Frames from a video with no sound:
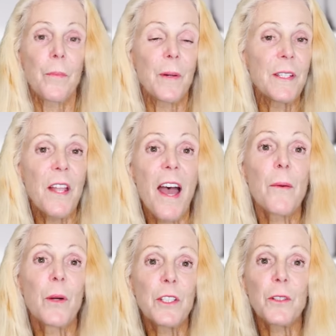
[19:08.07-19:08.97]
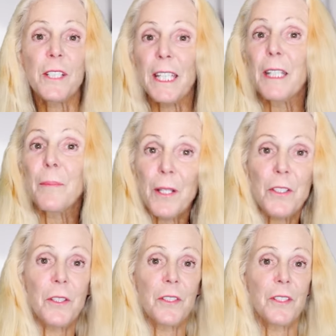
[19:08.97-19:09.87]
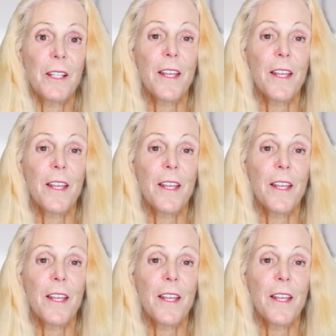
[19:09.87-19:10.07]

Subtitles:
but not when you're taking pictures.